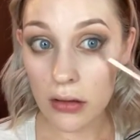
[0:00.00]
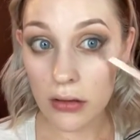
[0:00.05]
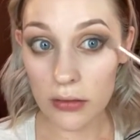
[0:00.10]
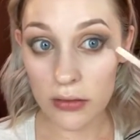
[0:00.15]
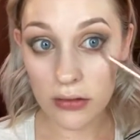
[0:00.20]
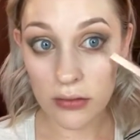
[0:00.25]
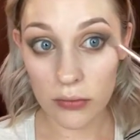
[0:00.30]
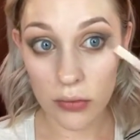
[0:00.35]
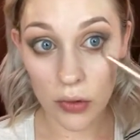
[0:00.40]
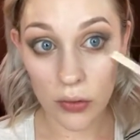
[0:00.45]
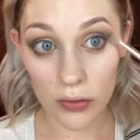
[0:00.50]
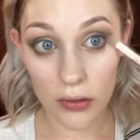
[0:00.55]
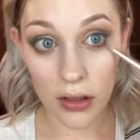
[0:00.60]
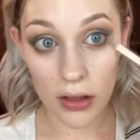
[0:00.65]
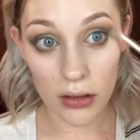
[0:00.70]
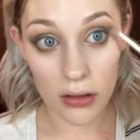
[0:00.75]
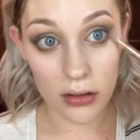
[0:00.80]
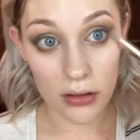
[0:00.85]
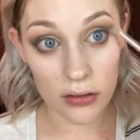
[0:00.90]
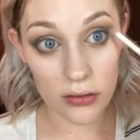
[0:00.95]
Smoke
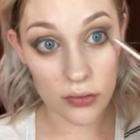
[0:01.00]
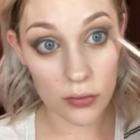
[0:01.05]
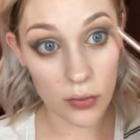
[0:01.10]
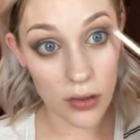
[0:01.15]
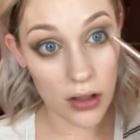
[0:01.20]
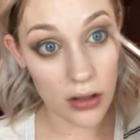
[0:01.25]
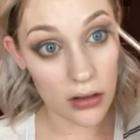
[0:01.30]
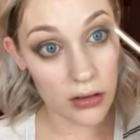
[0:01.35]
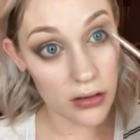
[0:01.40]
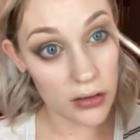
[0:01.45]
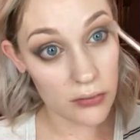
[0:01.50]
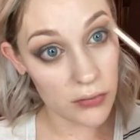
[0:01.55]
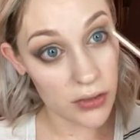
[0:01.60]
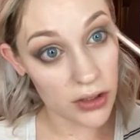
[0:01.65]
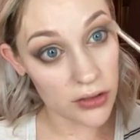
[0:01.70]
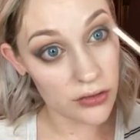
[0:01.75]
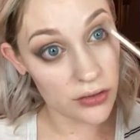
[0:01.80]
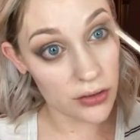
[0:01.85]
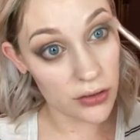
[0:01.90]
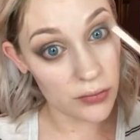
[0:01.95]
that in as well and
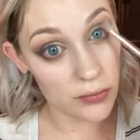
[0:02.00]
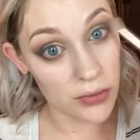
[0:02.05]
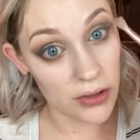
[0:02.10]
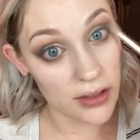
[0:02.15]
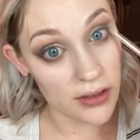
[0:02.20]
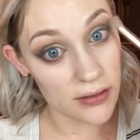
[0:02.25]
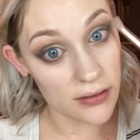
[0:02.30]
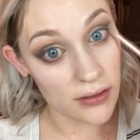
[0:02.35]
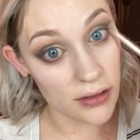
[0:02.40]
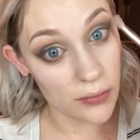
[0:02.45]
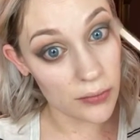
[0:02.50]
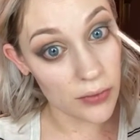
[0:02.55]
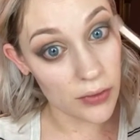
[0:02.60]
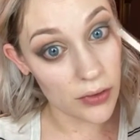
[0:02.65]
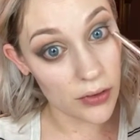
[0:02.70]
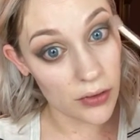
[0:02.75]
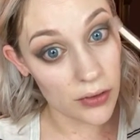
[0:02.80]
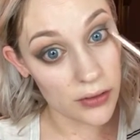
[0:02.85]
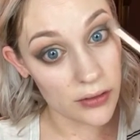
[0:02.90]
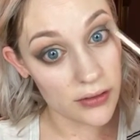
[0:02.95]
make sure it blends up
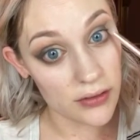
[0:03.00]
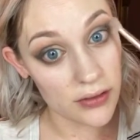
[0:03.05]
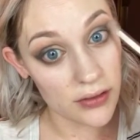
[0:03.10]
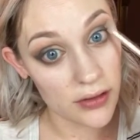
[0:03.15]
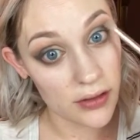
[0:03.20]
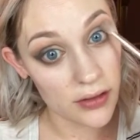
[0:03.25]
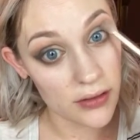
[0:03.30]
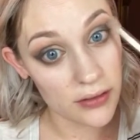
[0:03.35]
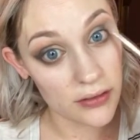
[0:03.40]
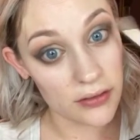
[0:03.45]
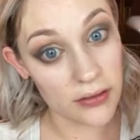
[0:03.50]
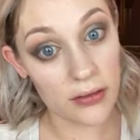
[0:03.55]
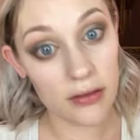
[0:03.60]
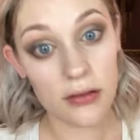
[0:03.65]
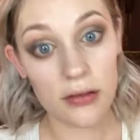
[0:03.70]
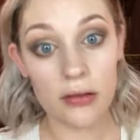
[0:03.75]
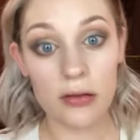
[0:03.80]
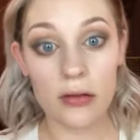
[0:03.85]
all into this.